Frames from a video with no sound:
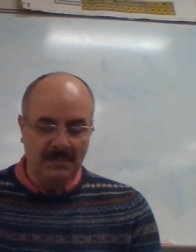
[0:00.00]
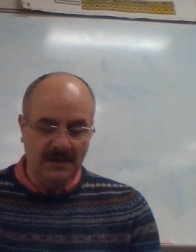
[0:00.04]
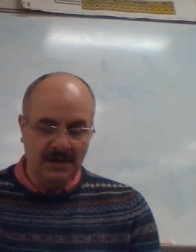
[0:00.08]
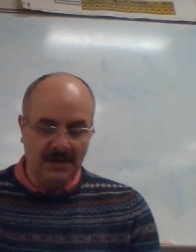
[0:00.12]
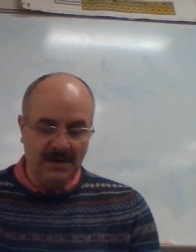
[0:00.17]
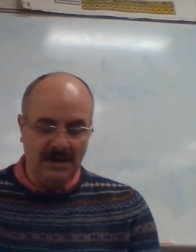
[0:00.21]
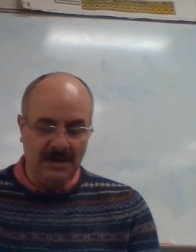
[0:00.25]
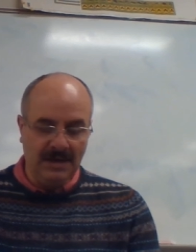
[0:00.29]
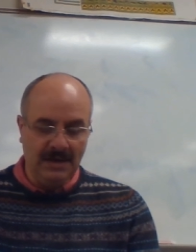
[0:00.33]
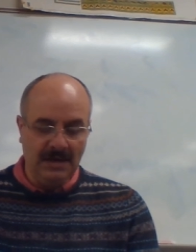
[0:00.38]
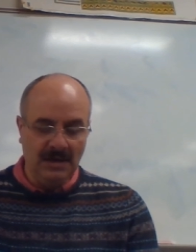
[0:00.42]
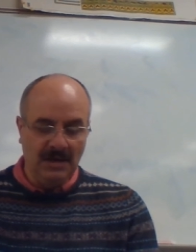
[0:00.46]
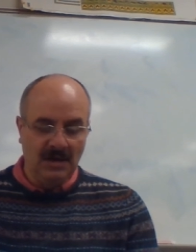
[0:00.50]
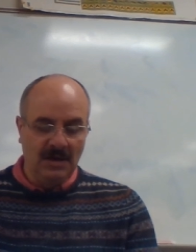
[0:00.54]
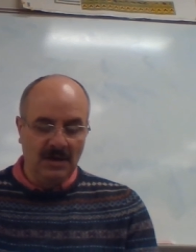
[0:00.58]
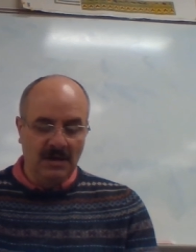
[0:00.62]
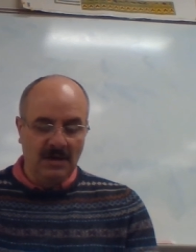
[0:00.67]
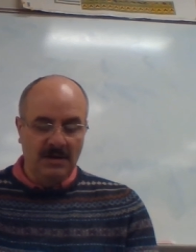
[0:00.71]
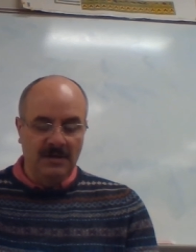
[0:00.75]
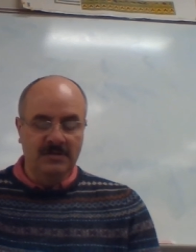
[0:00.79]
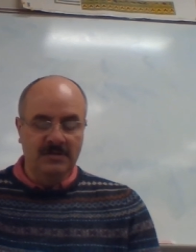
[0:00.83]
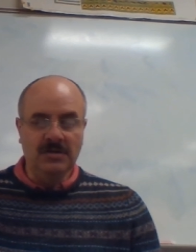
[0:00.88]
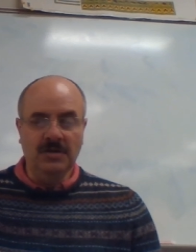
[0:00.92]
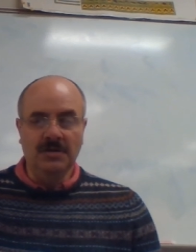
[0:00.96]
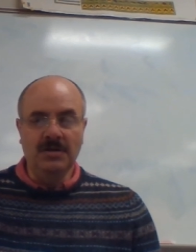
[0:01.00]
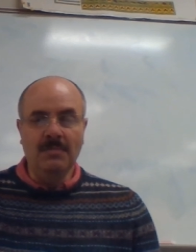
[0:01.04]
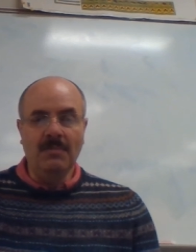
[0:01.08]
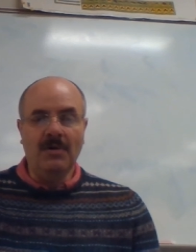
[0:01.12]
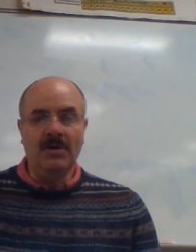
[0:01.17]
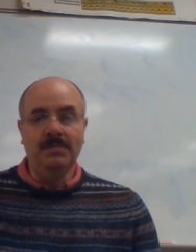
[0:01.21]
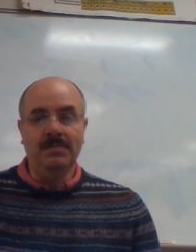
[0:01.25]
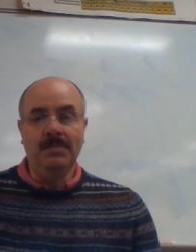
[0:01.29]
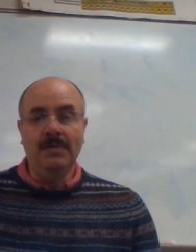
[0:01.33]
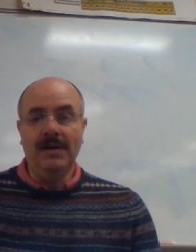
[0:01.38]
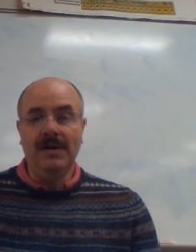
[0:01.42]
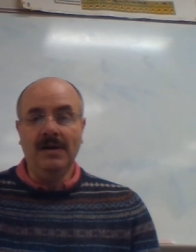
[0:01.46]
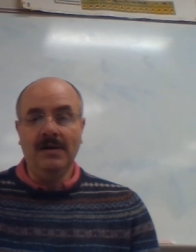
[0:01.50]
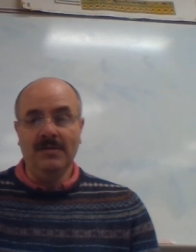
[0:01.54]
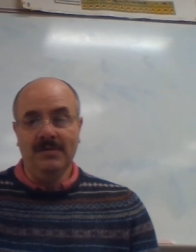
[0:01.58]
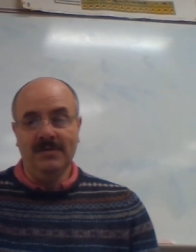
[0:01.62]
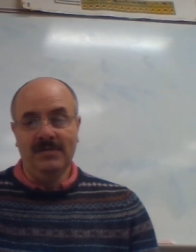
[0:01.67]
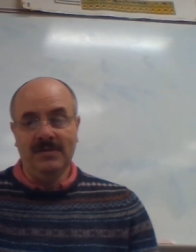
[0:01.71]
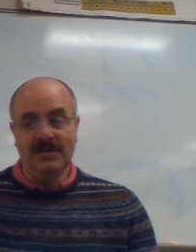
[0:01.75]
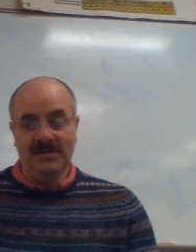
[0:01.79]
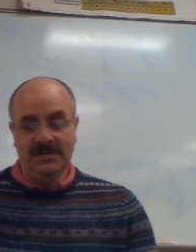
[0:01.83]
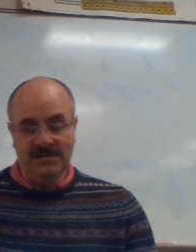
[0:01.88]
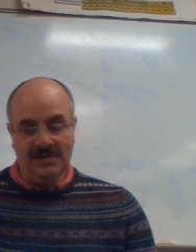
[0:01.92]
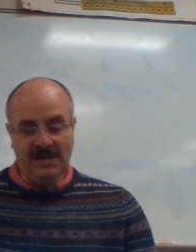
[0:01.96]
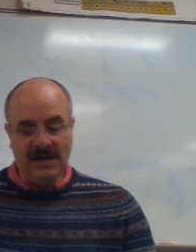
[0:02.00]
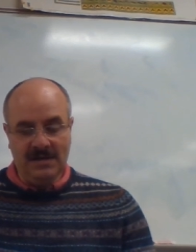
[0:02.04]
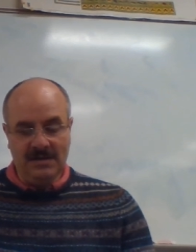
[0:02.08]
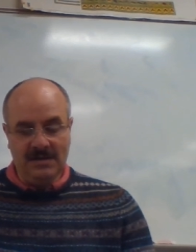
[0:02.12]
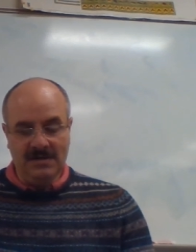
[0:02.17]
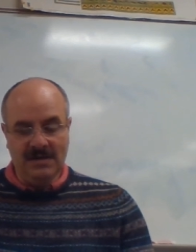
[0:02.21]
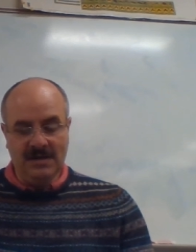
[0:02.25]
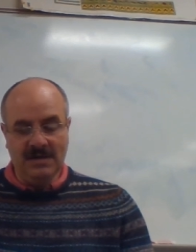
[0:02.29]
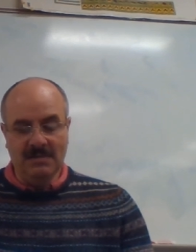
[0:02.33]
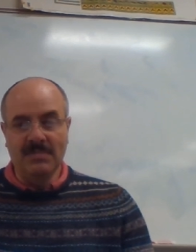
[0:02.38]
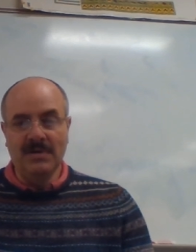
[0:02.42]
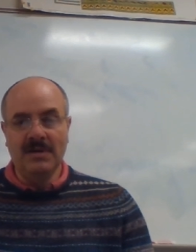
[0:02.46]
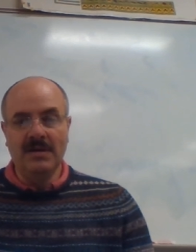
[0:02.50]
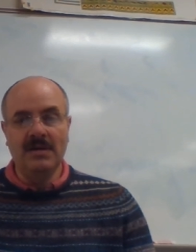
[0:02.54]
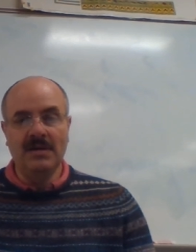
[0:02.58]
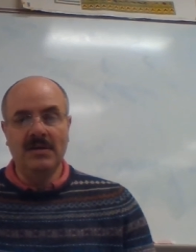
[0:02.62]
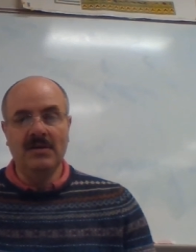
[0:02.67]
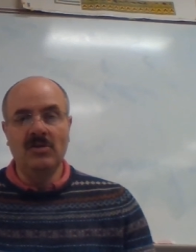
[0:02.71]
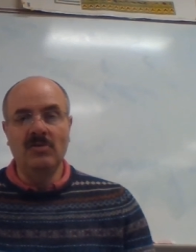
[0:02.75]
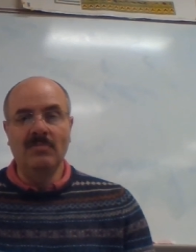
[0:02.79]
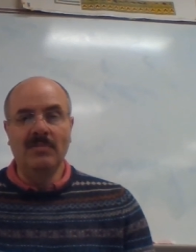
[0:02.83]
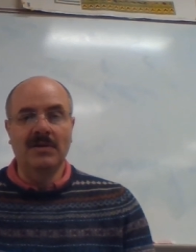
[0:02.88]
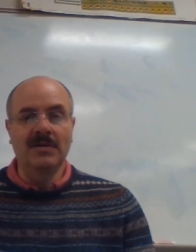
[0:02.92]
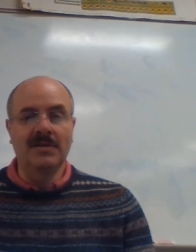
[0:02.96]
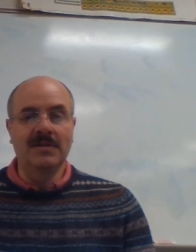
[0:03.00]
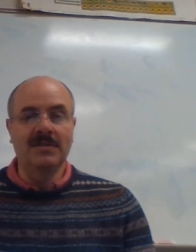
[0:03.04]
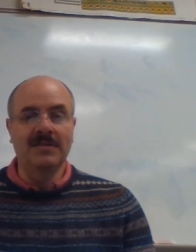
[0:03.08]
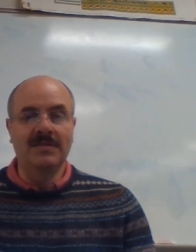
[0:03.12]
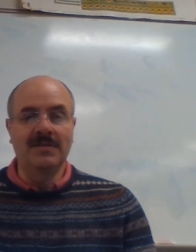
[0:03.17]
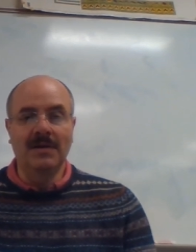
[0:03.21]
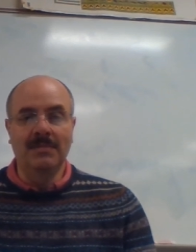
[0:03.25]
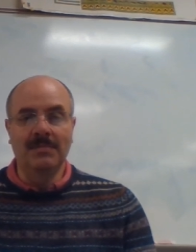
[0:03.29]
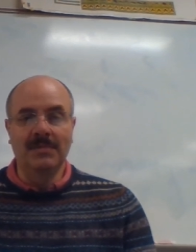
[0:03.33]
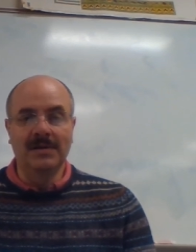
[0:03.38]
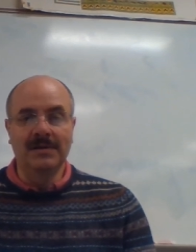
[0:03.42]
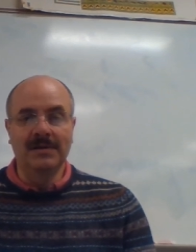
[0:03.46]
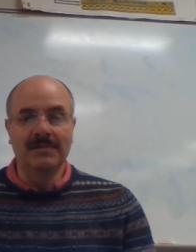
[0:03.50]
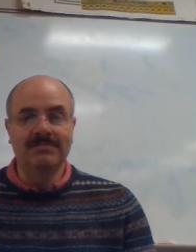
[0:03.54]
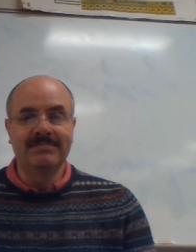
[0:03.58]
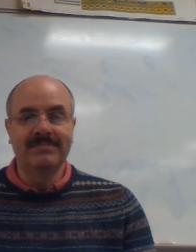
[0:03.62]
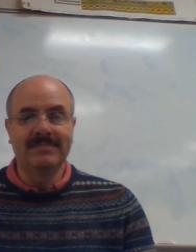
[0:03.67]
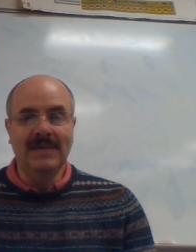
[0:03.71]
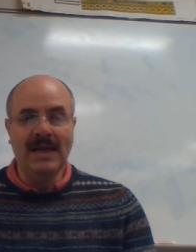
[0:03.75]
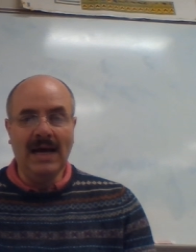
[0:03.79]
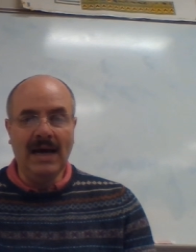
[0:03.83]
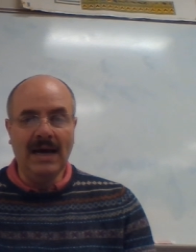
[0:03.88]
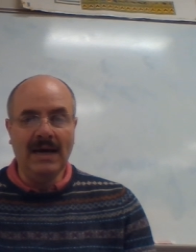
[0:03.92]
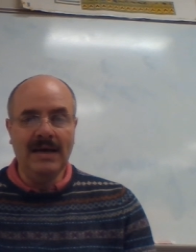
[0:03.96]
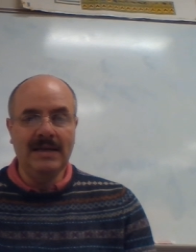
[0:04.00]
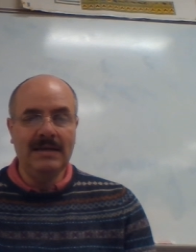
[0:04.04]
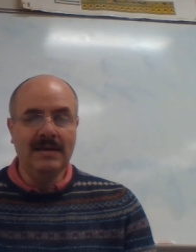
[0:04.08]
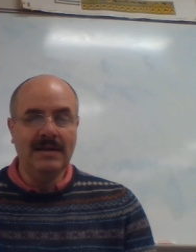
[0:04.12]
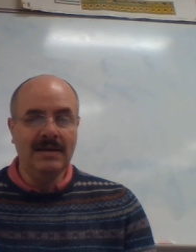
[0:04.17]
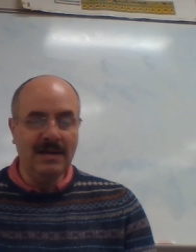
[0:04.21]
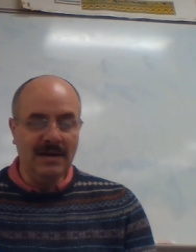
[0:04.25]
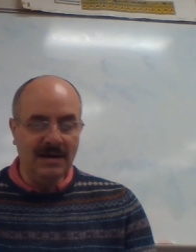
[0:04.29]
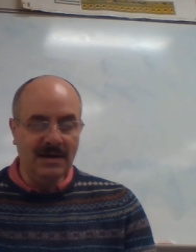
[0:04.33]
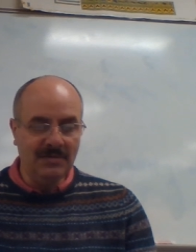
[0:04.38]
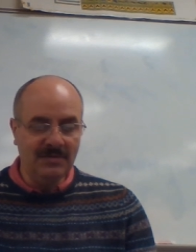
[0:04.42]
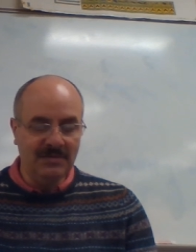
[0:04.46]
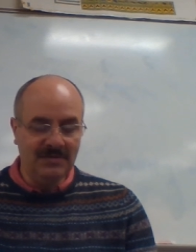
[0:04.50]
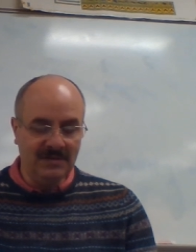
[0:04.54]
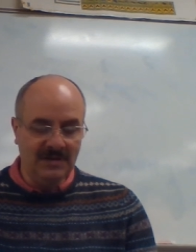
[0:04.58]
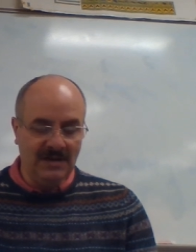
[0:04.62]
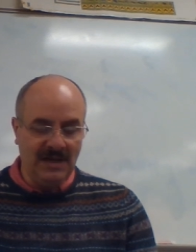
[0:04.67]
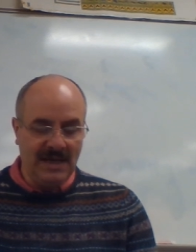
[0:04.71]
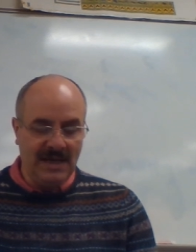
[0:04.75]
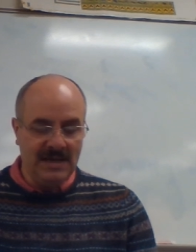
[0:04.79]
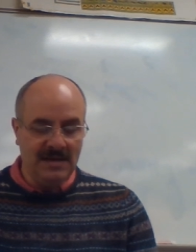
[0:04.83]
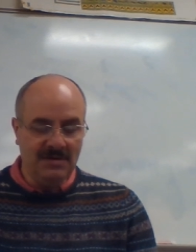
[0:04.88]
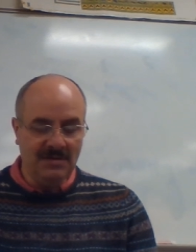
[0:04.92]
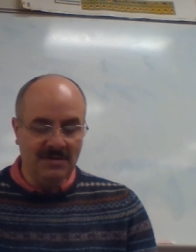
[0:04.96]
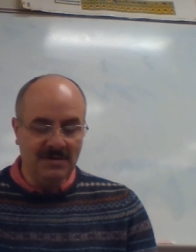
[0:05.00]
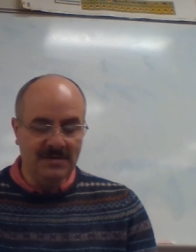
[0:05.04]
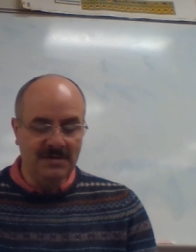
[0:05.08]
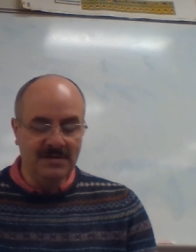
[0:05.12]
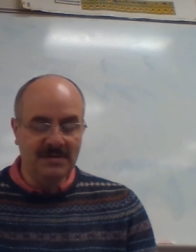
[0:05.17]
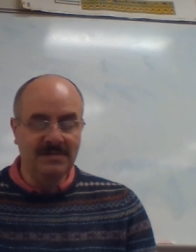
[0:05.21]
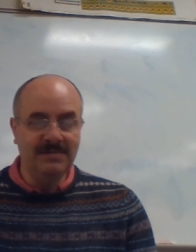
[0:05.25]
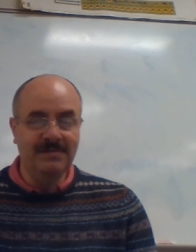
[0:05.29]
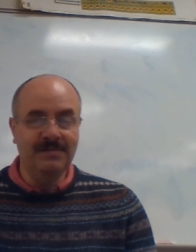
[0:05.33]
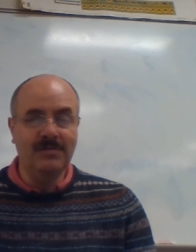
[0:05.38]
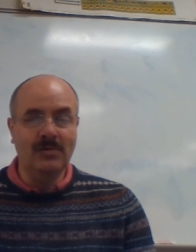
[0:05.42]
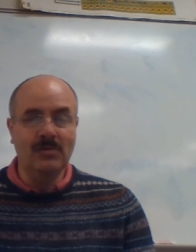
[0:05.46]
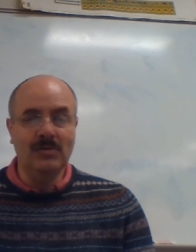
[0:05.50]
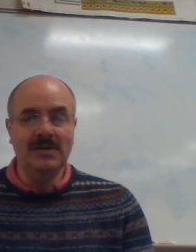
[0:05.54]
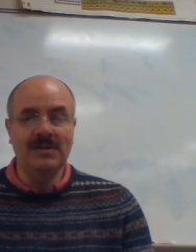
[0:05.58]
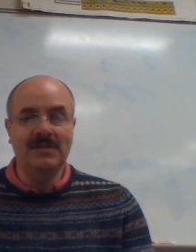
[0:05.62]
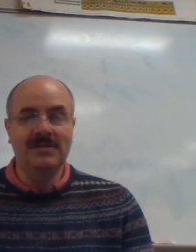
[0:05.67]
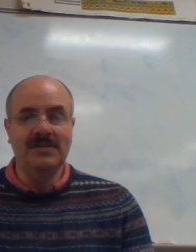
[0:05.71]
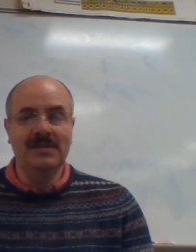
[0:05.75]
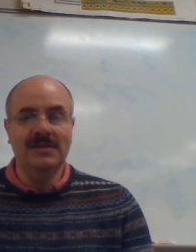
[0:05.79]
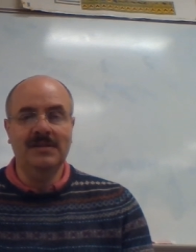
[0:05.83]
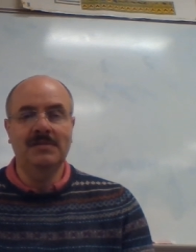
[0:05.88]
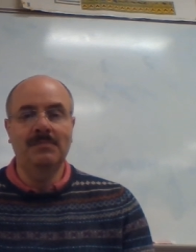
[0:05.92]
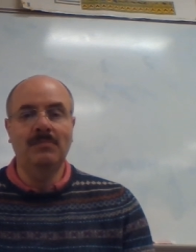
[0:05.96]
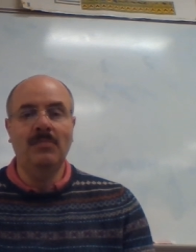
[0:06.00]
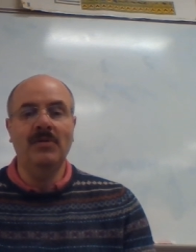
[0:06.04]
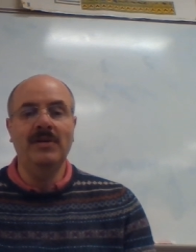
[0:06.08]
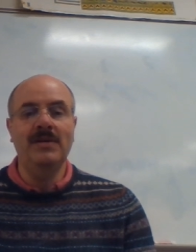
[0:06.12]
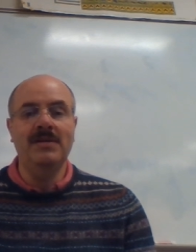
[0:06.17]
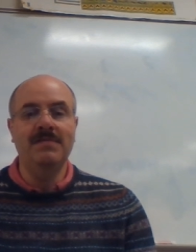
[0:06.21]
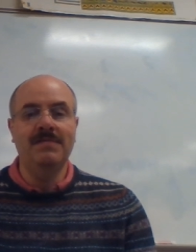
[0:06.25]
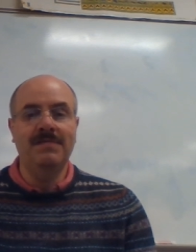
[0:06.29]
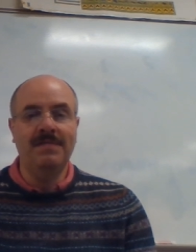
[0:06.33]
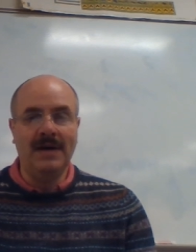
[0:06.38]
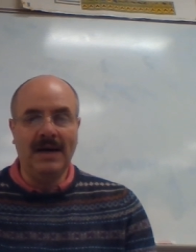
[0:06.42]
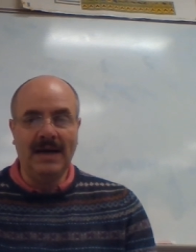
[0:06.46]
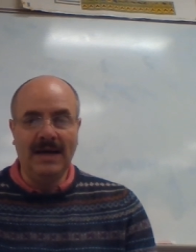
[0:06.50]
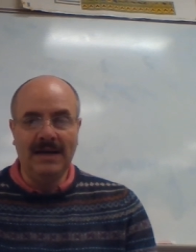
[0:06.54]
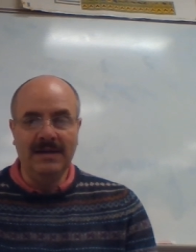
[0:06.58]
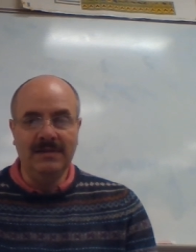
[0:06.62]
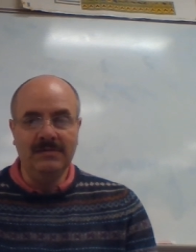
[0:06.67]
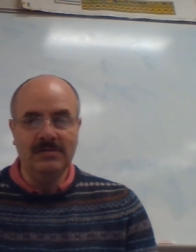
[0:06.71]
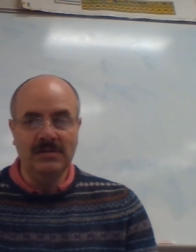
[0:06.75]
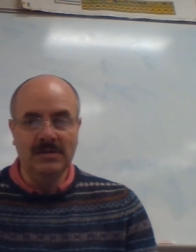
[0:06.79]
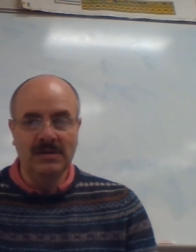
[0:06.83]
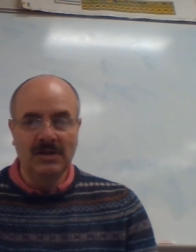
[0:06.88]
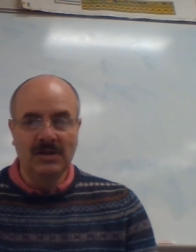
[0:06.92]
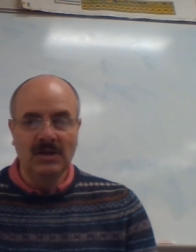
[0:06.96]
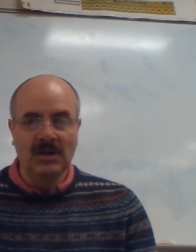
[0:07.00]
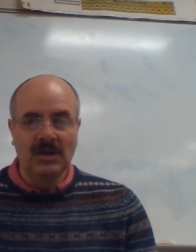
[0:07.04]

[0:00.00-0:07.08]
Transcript: Right? So you multiply all those things together, you get a big, humongous number, 9,846.5.